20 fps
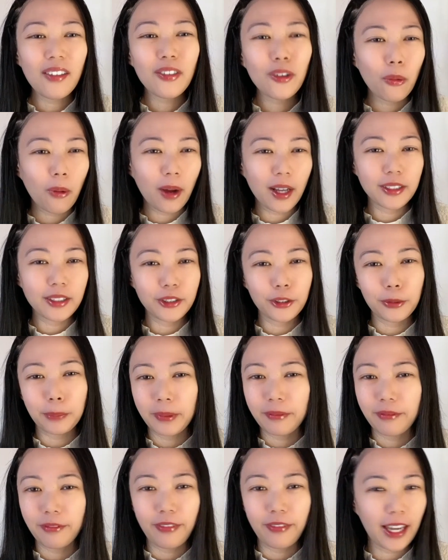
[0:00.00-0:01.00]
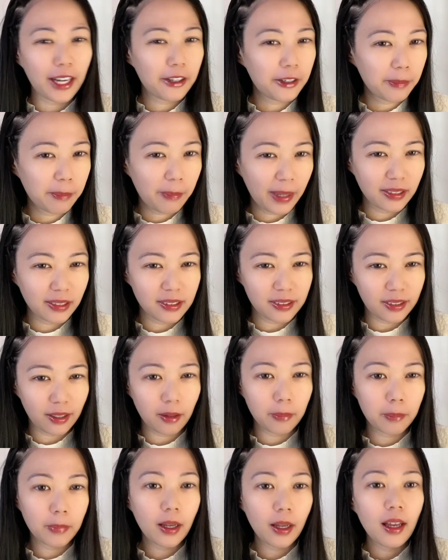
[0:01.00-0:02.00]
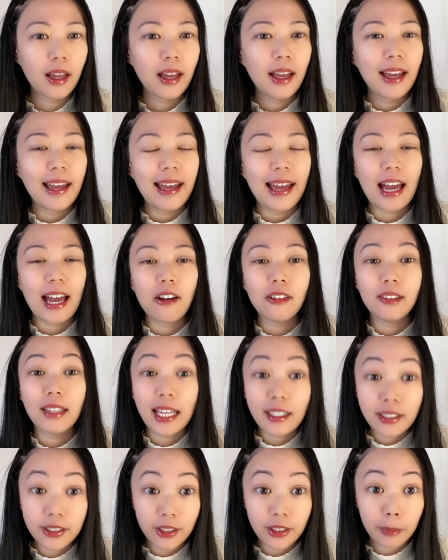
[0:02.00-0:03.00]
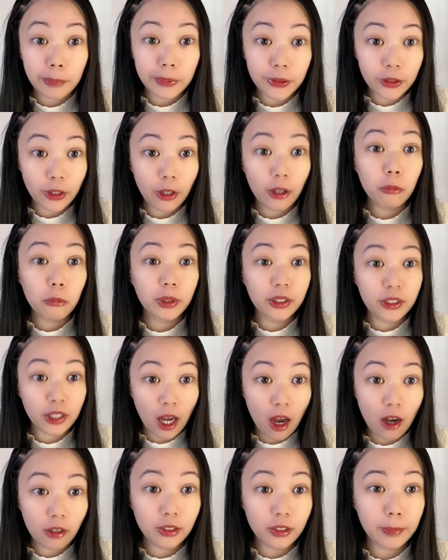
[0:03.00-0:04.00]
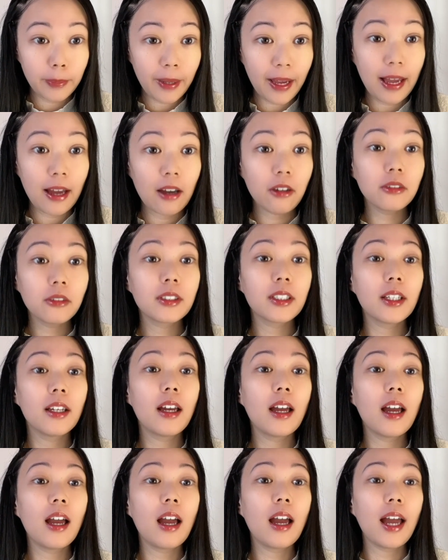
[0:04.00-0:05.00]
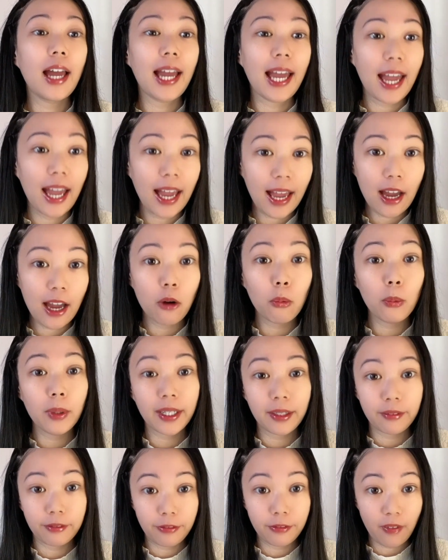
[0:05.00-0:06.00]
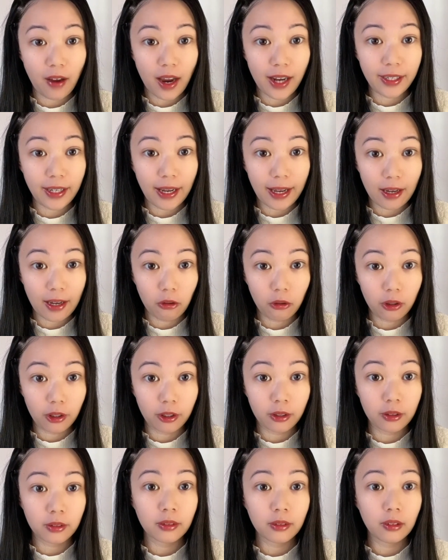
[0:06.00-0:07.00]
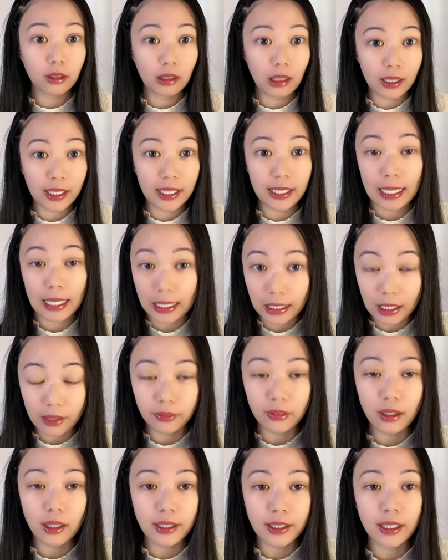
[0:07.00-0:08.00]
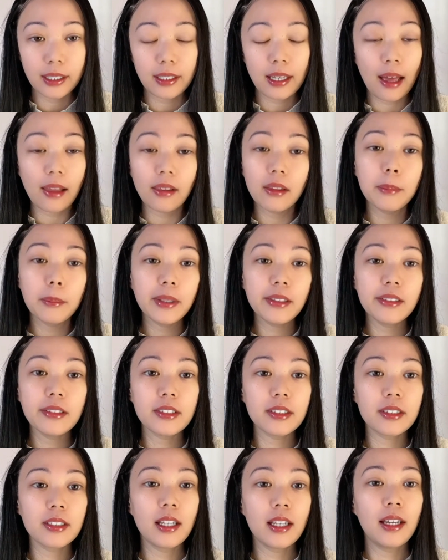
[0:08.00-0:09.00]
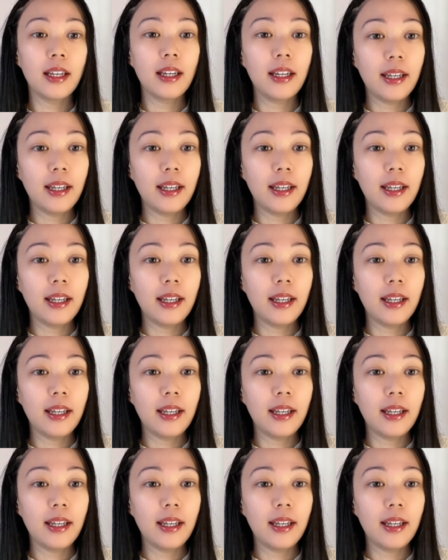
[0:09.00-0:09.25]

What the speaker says: Otherwise, you'll be very messed up. Our last episode, we talked about how we can find our lucky and unlucky elements